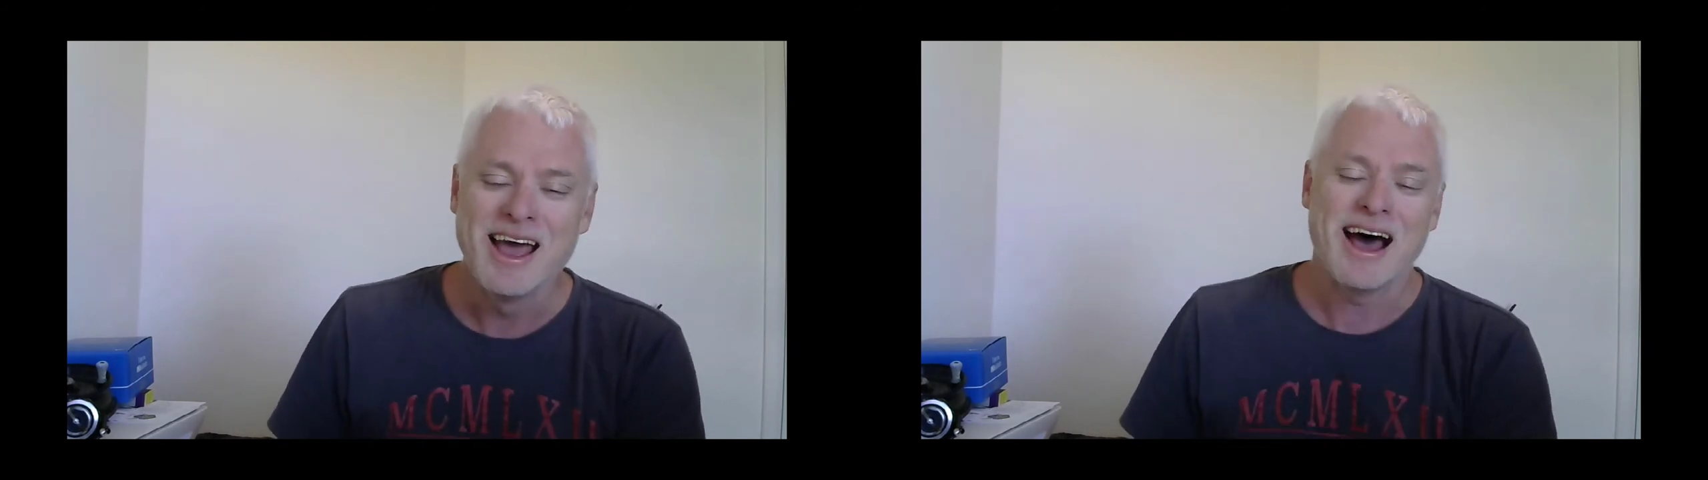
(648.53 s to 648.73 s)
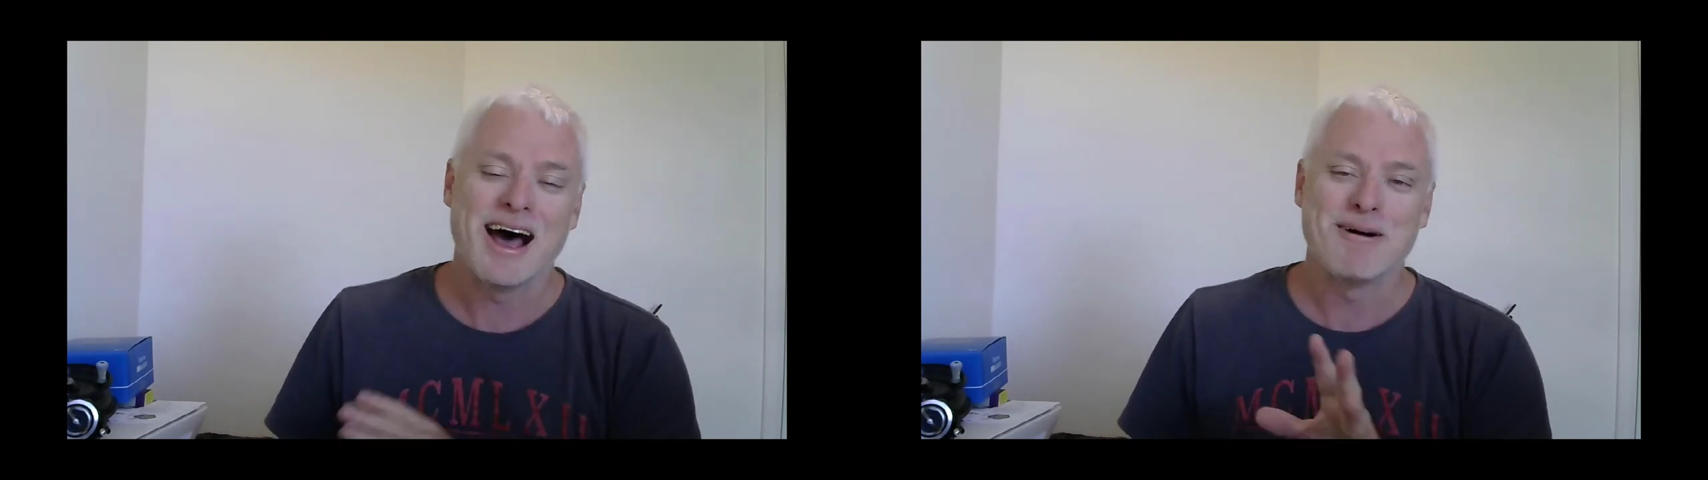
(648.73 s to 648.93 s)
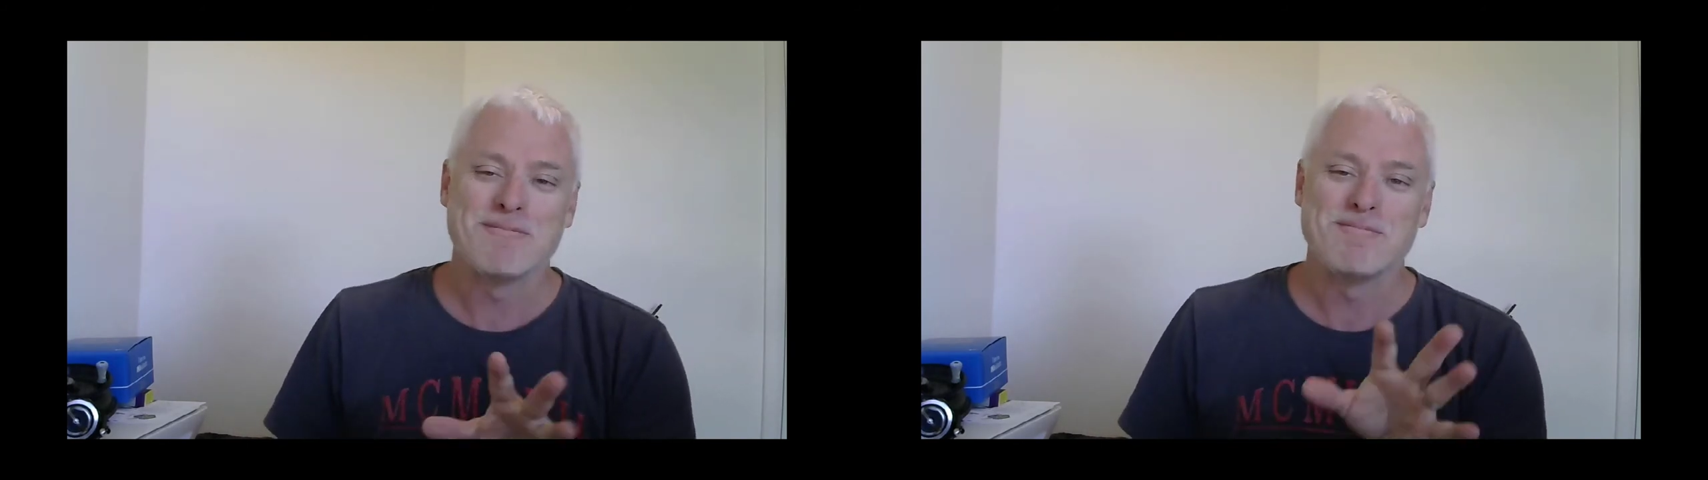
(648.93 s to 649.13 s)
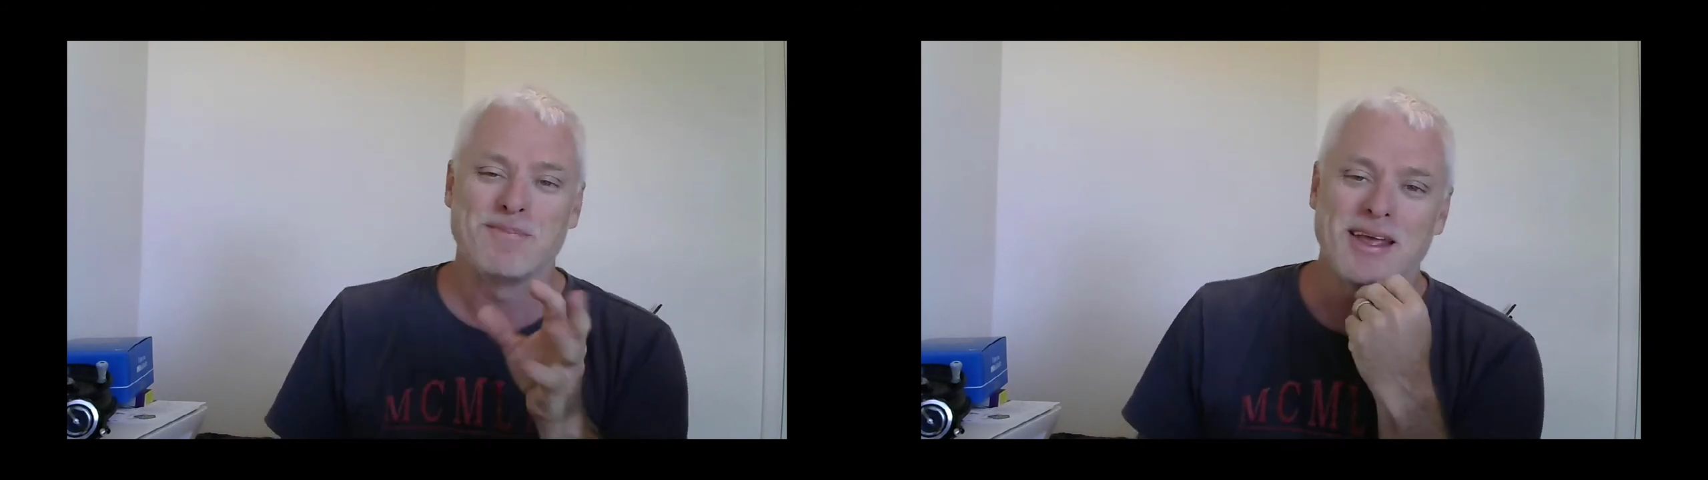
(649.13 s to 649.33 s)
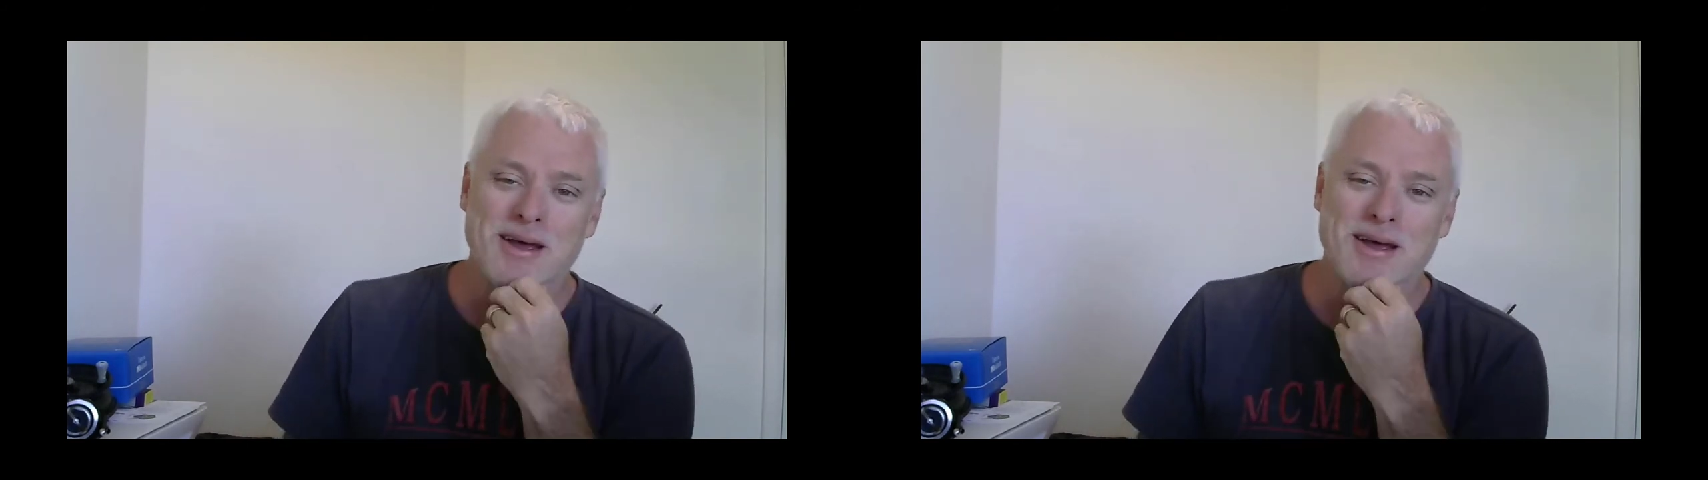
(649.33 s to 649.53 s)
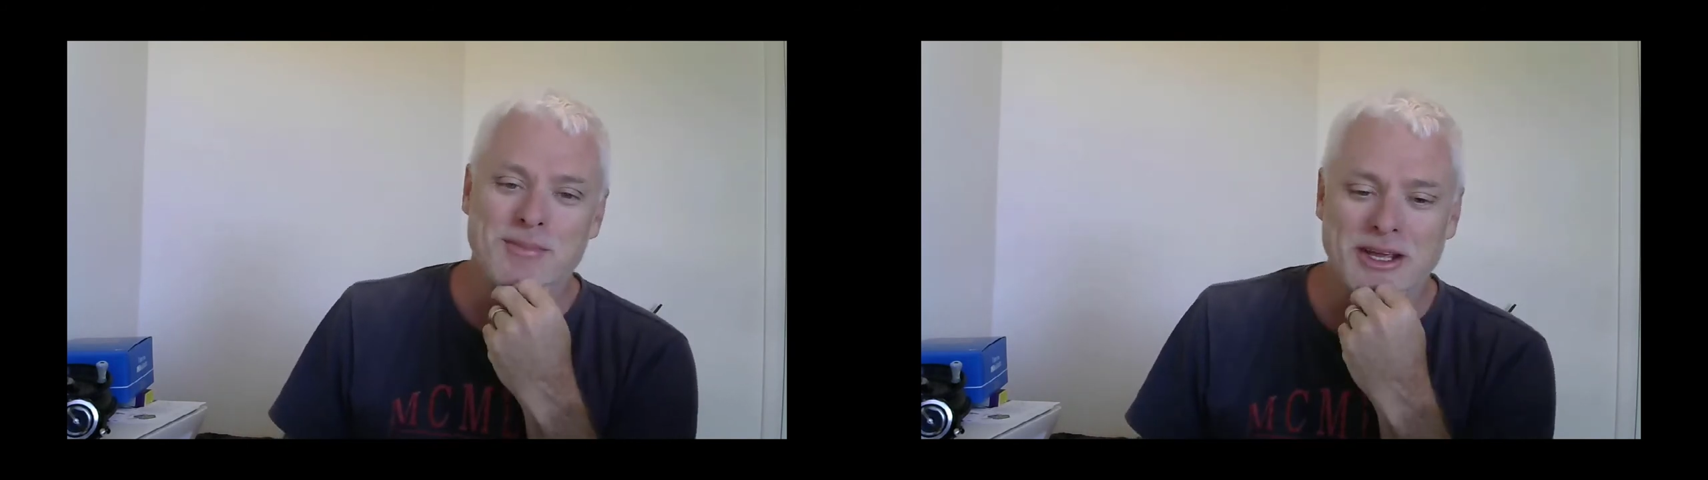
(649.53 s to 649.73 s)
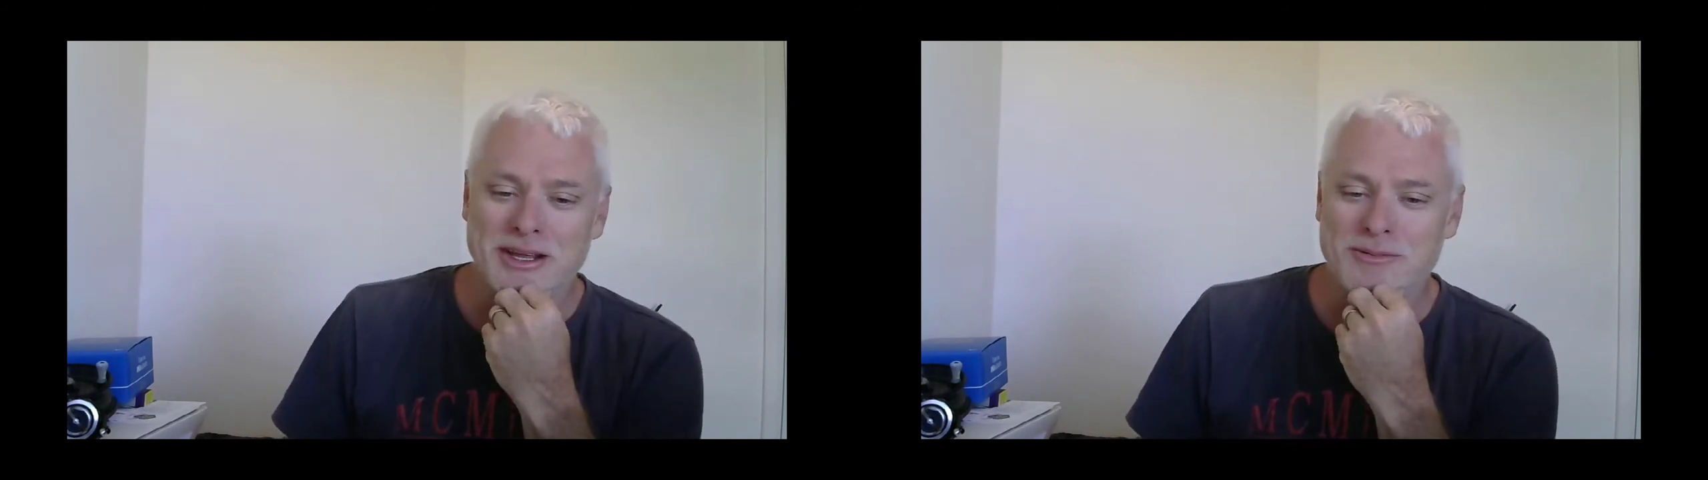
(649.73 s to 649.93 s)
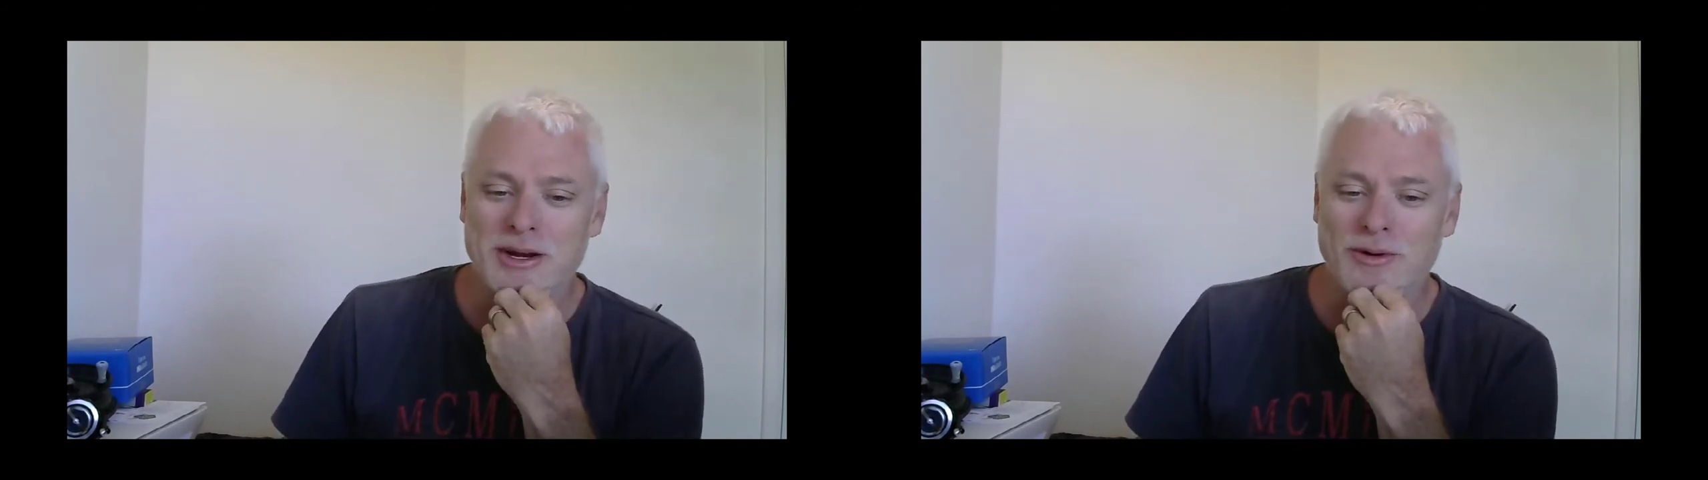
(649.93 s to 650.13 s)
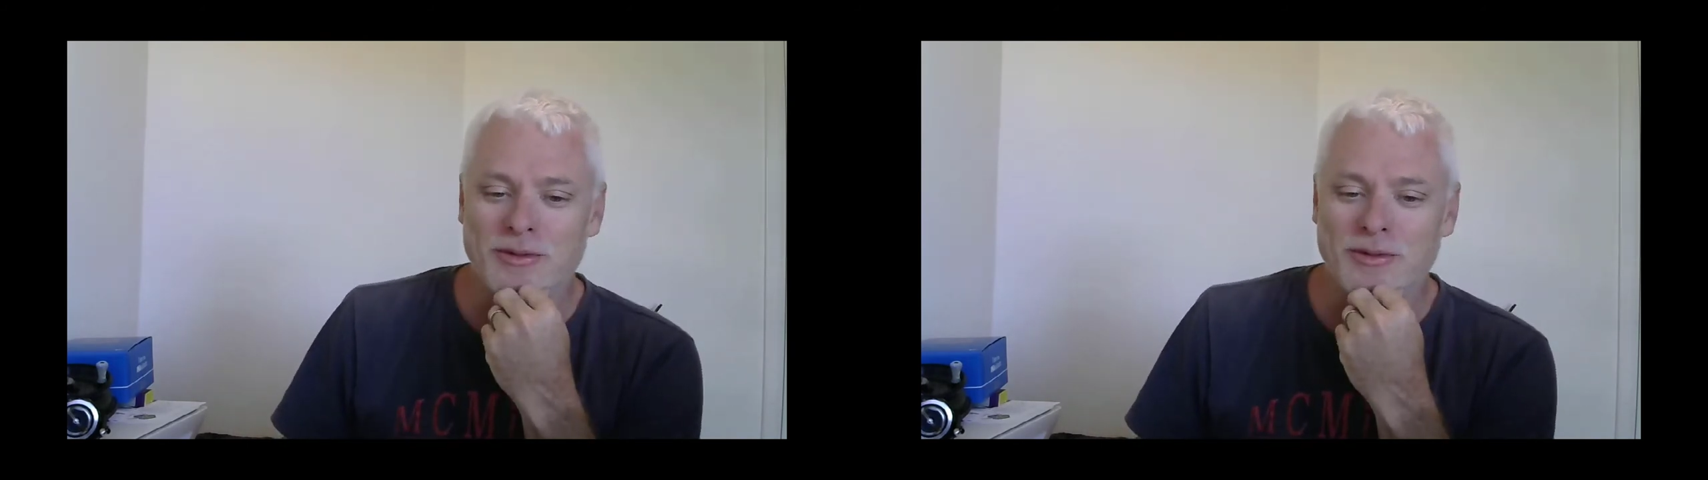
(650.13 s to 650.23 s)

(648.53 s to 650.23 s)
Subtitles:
But you can read